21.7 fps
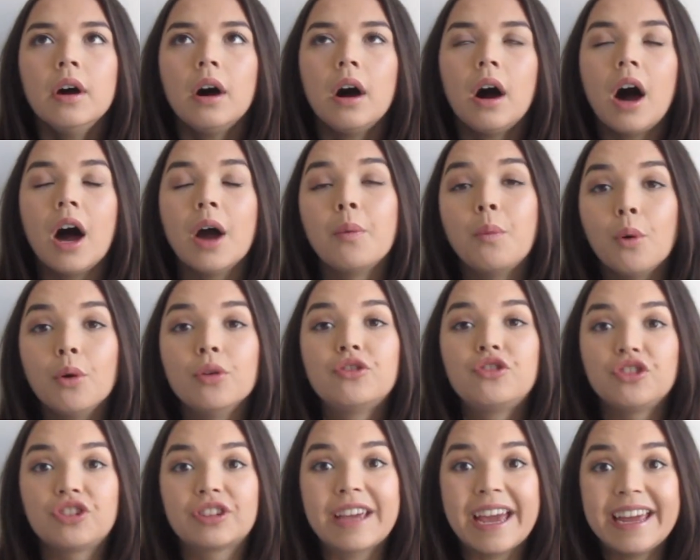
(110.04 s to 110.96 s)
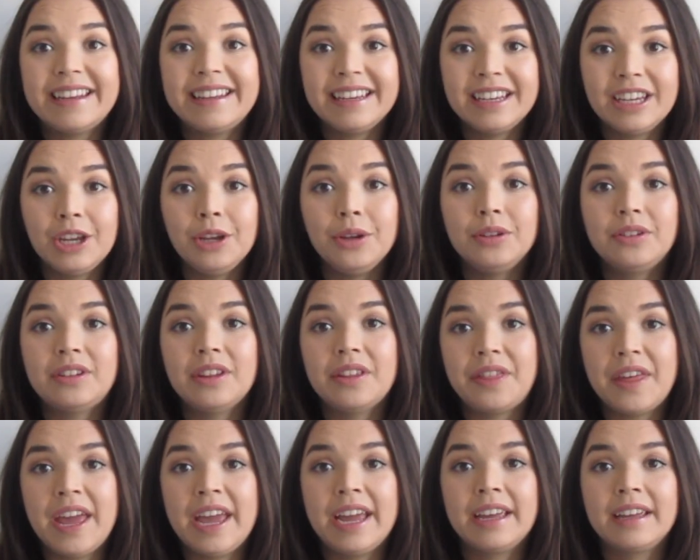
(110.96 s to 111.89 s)
I was just getting used to
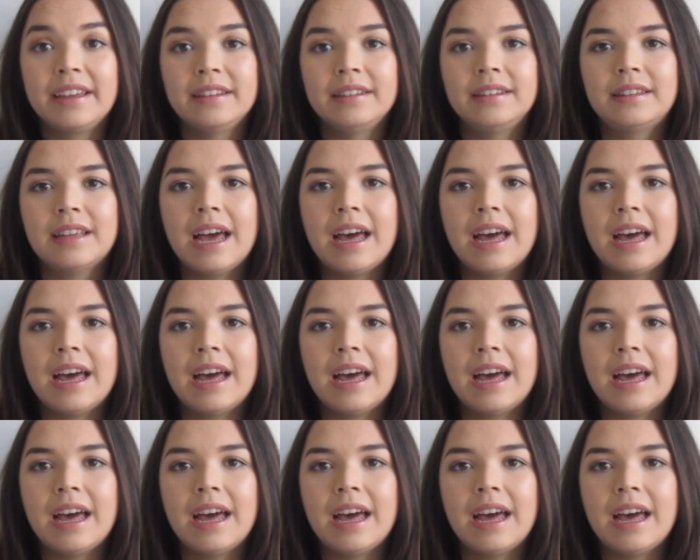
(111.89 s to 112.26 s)
things,